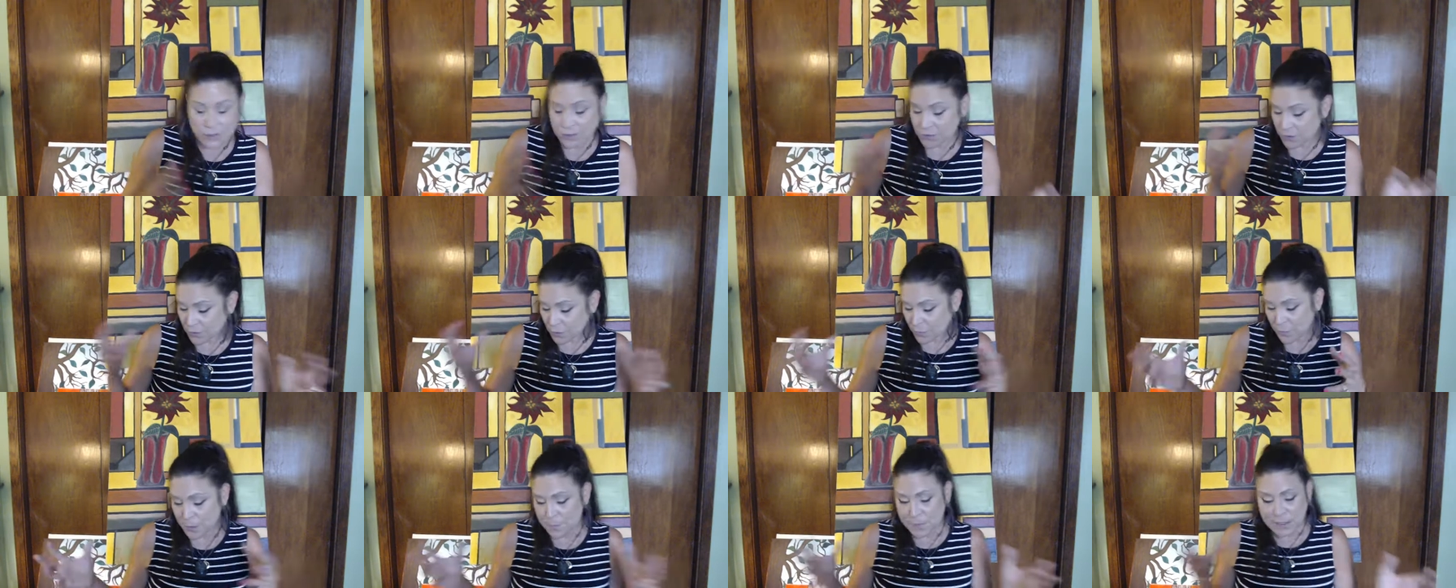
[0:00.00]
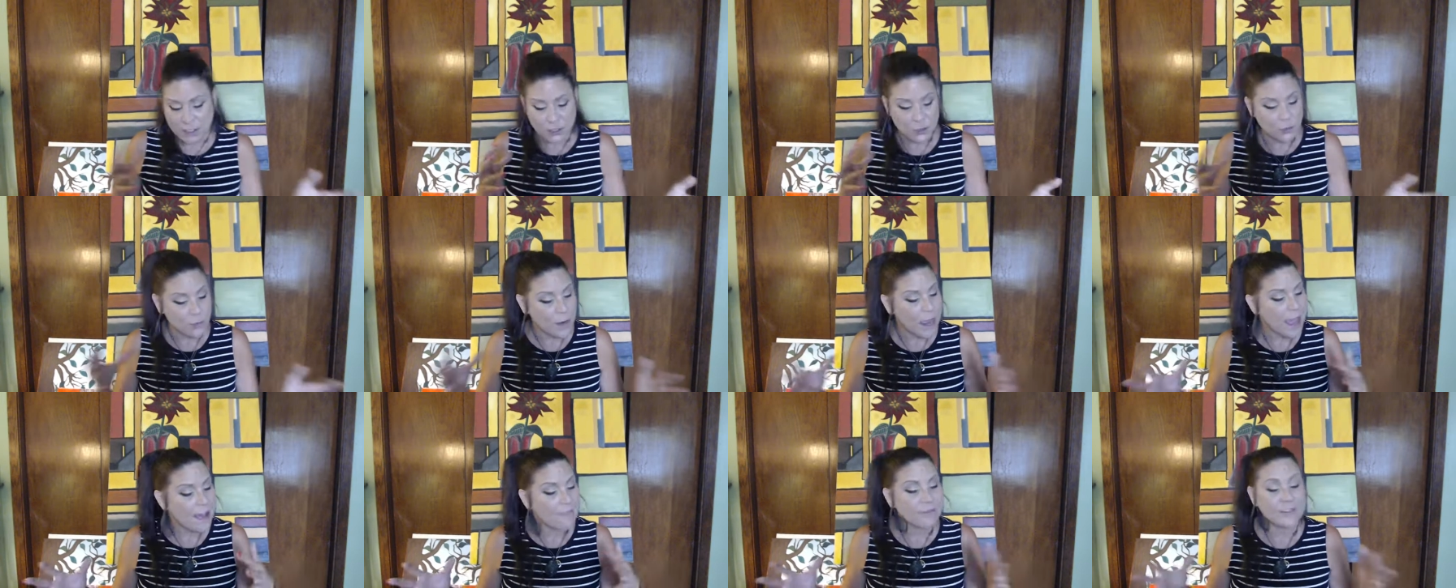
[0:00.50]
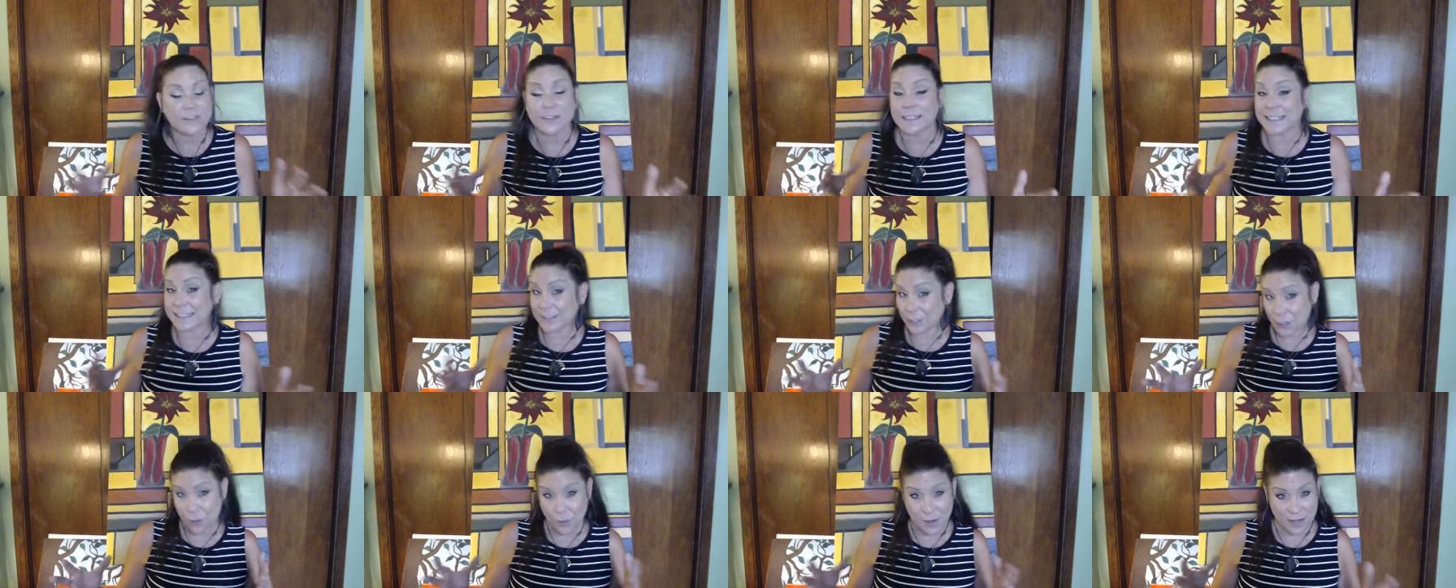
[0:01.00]
So there may be
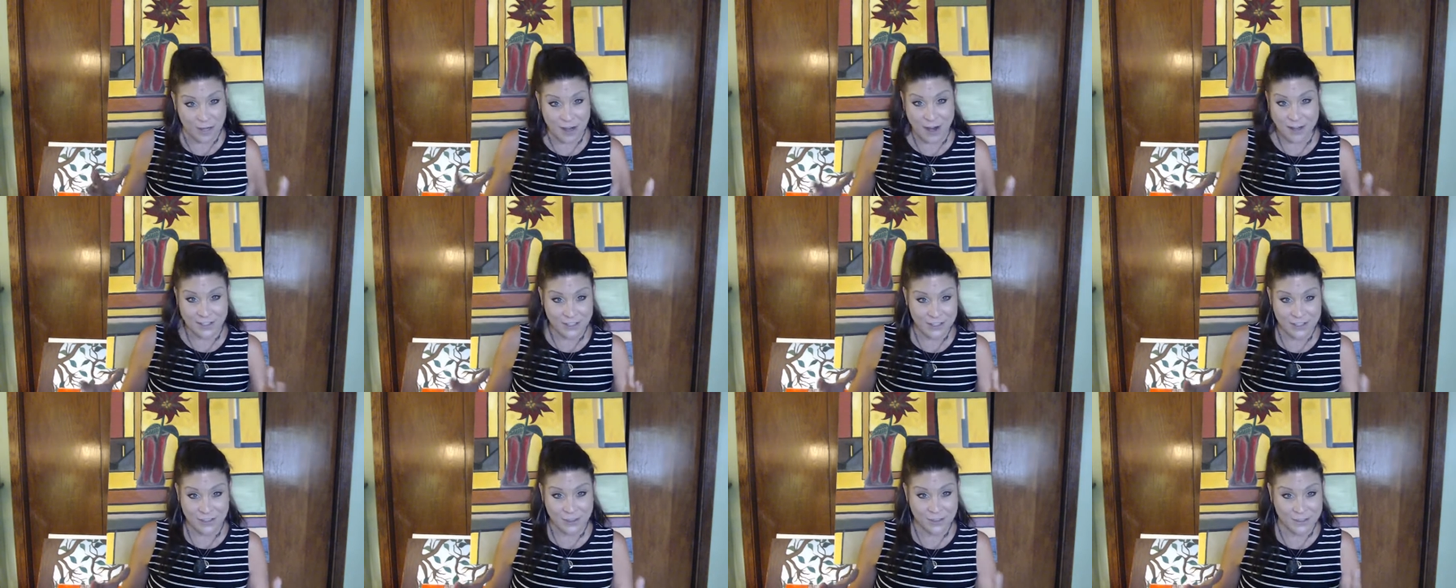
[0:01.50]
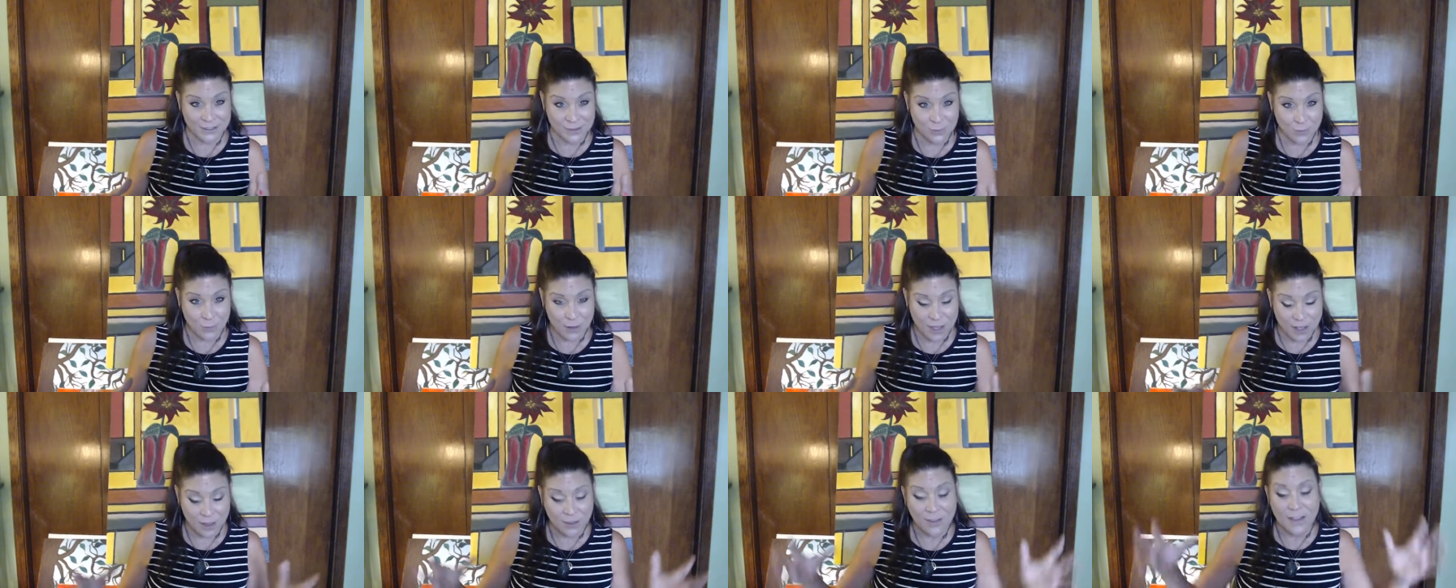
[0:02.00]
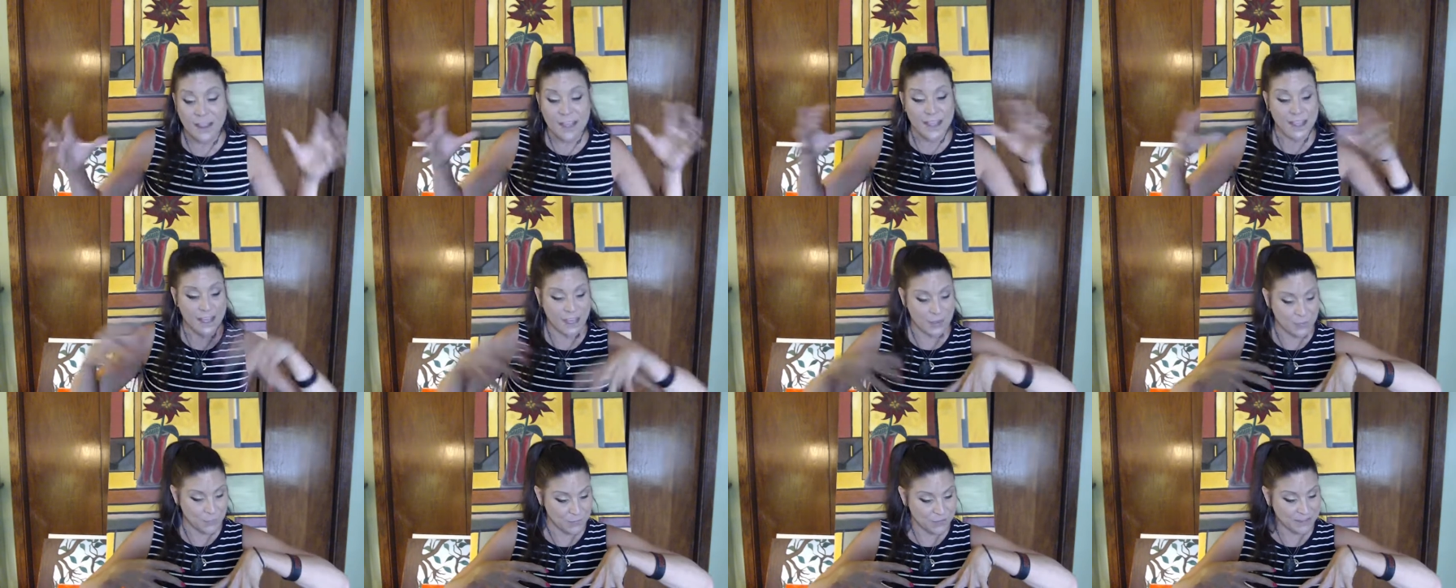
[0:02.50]
traveling going on here as well
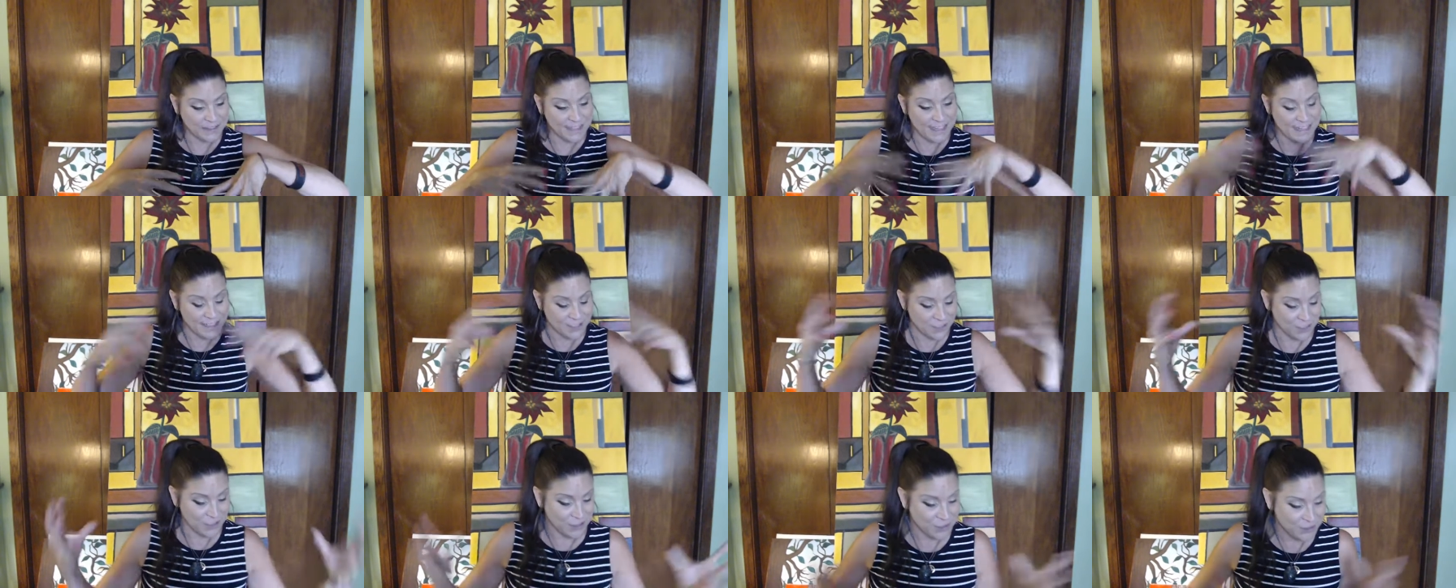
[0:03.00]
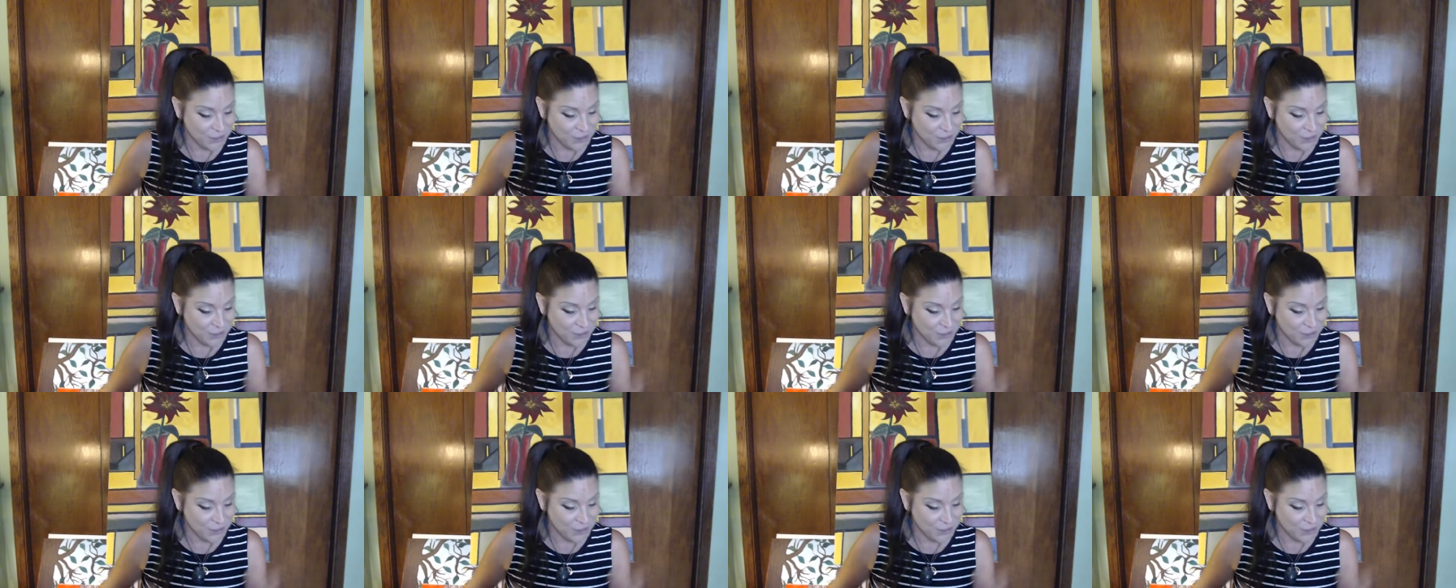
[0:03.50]
in relation